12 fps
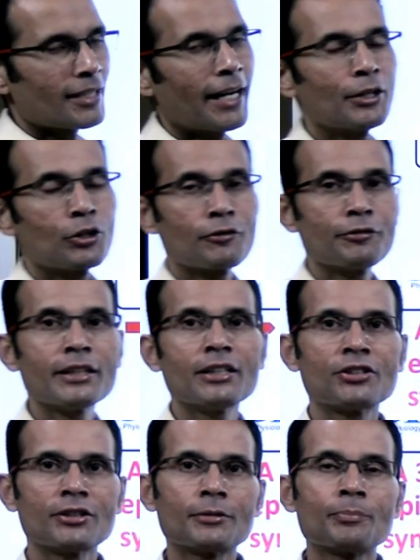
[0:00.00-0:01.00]
site of
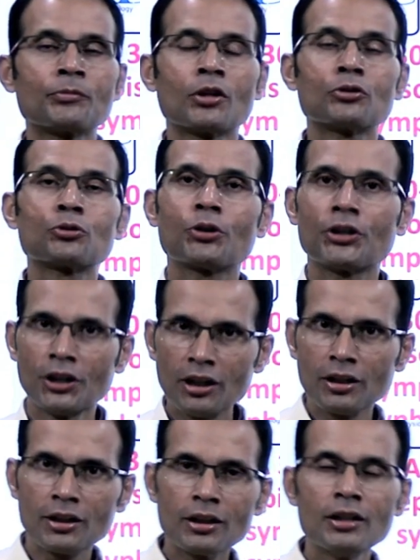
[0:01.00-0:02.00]
lesion. So
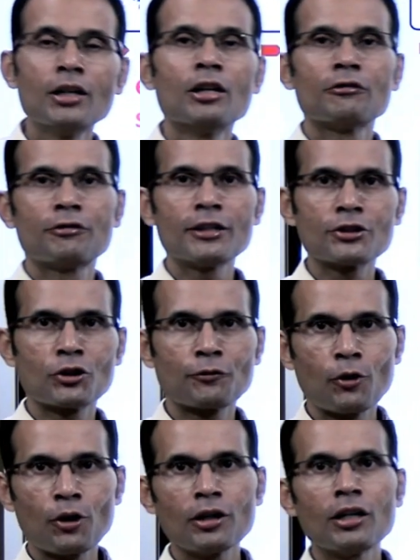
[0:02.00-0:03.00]
here, first
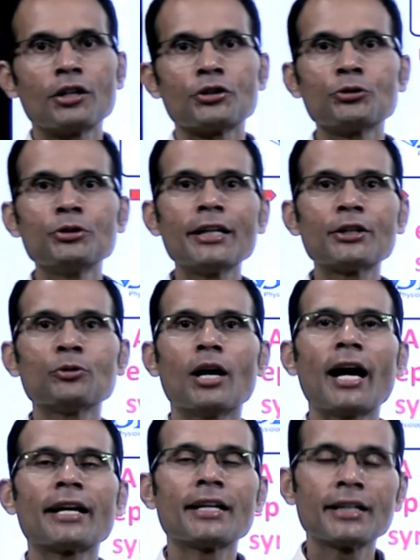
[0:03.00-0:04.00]
of all, you need to
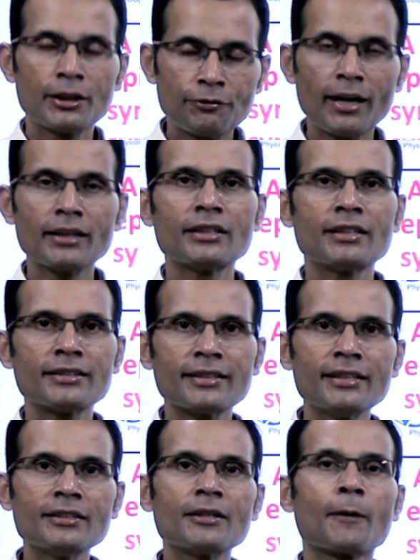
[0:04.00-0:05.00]
identify the
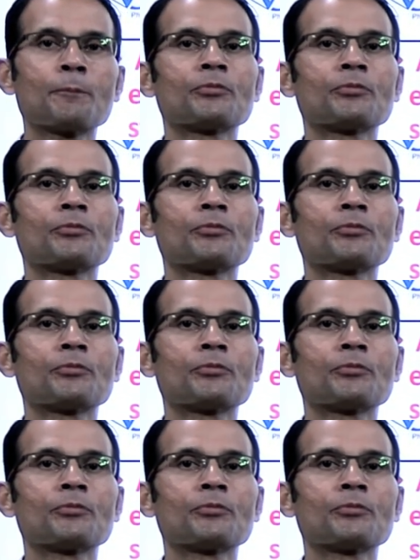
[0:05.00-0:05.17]
disease.